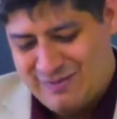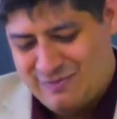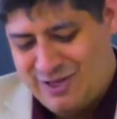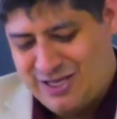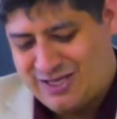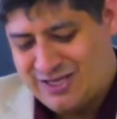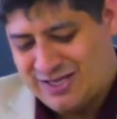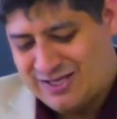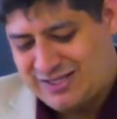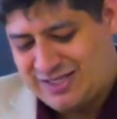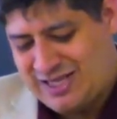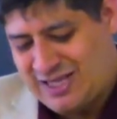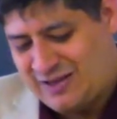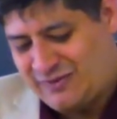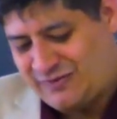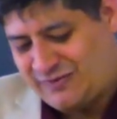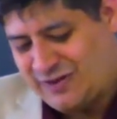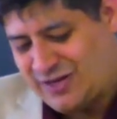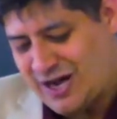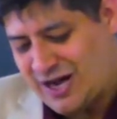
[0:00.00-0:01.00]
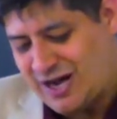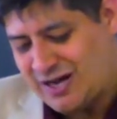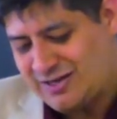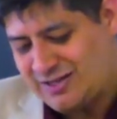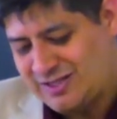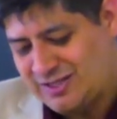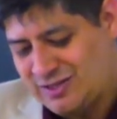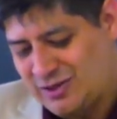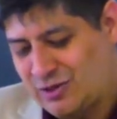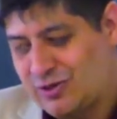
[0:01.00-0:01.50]
Because if
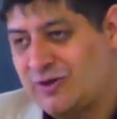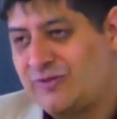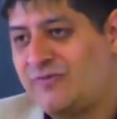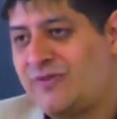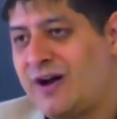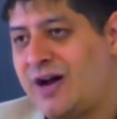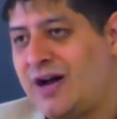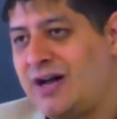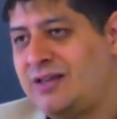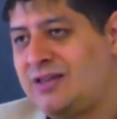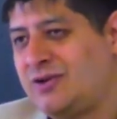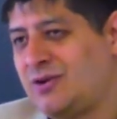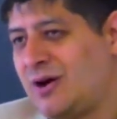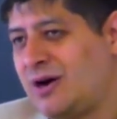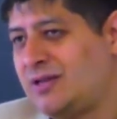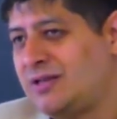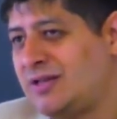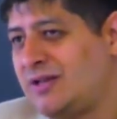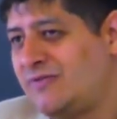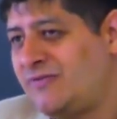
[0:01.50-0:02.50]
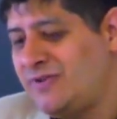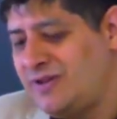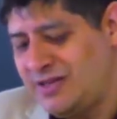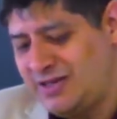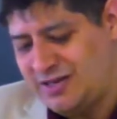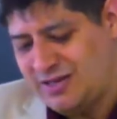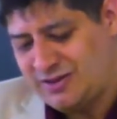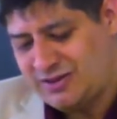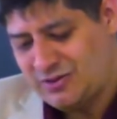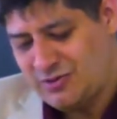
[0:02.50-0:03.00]
God is glorified through our
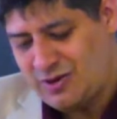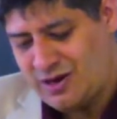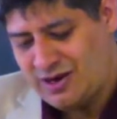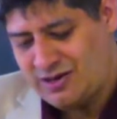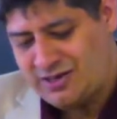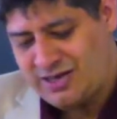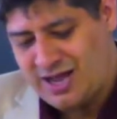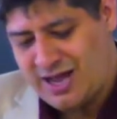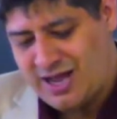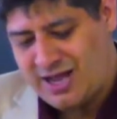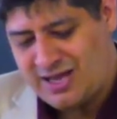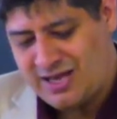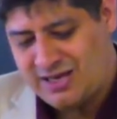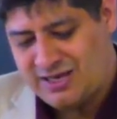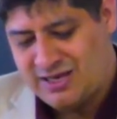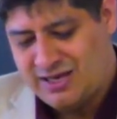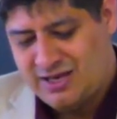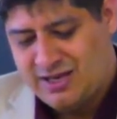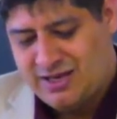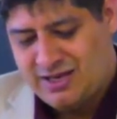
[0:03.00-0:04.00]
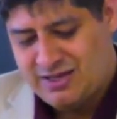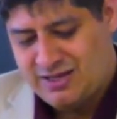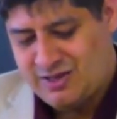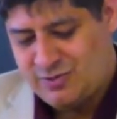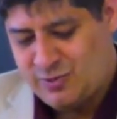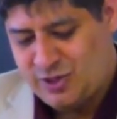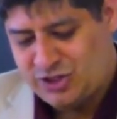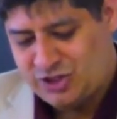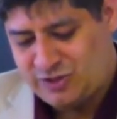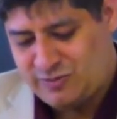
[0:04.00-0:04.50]
living and through our dying,
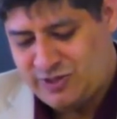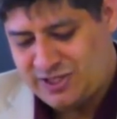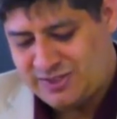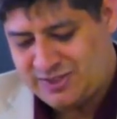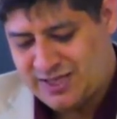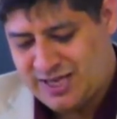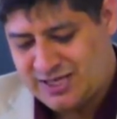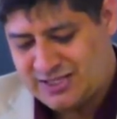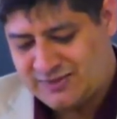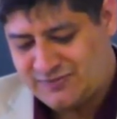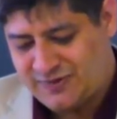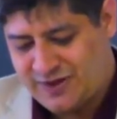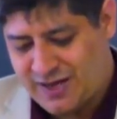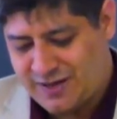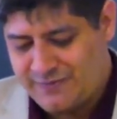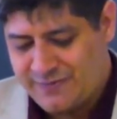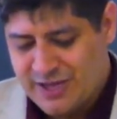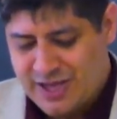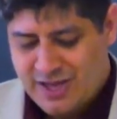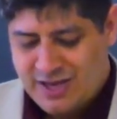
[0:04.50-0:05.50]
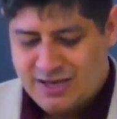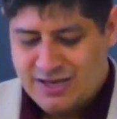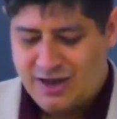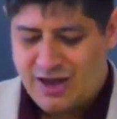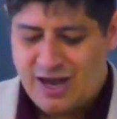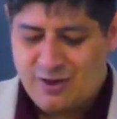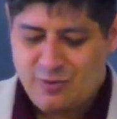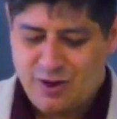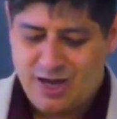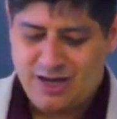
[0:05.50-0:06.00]
then we should be satisfied.
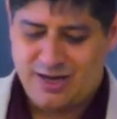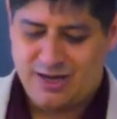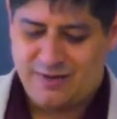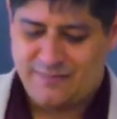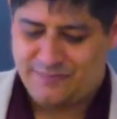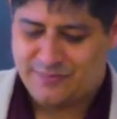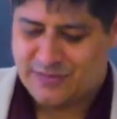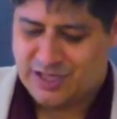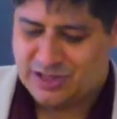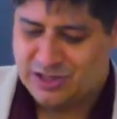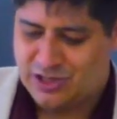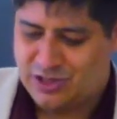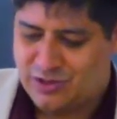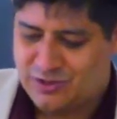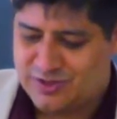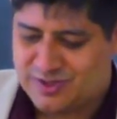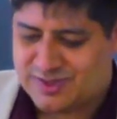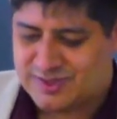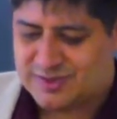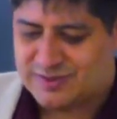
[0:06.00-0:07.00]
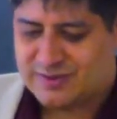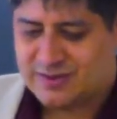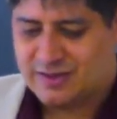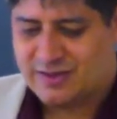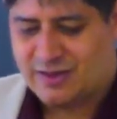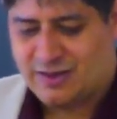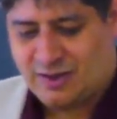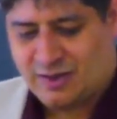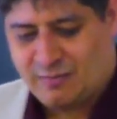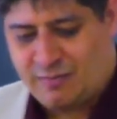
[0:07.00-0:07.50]
Now, I want to close
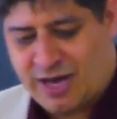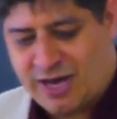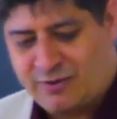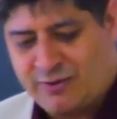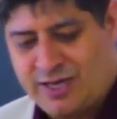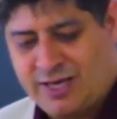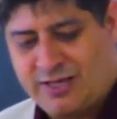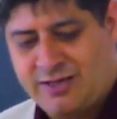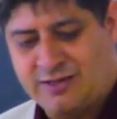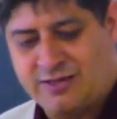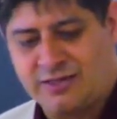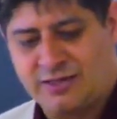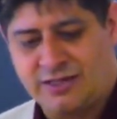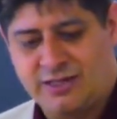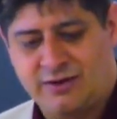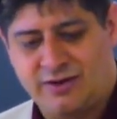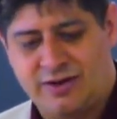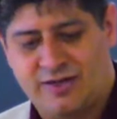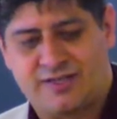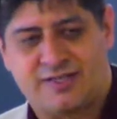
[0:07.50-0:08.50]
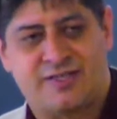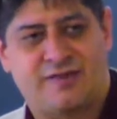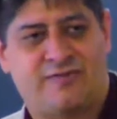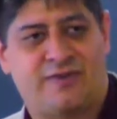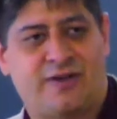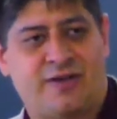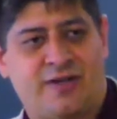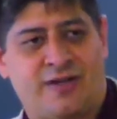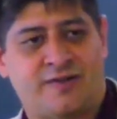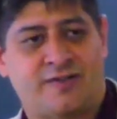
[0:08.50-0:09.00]
uh, by reading you the lyrics
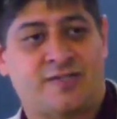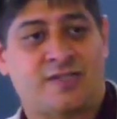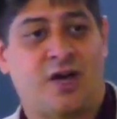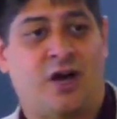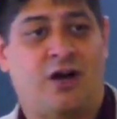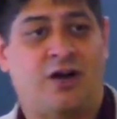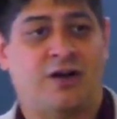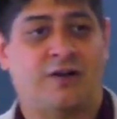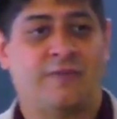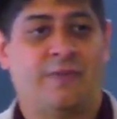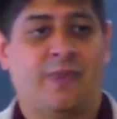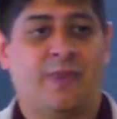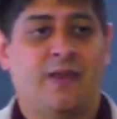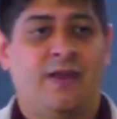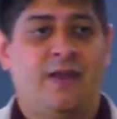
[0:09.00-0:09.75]
of a, a song.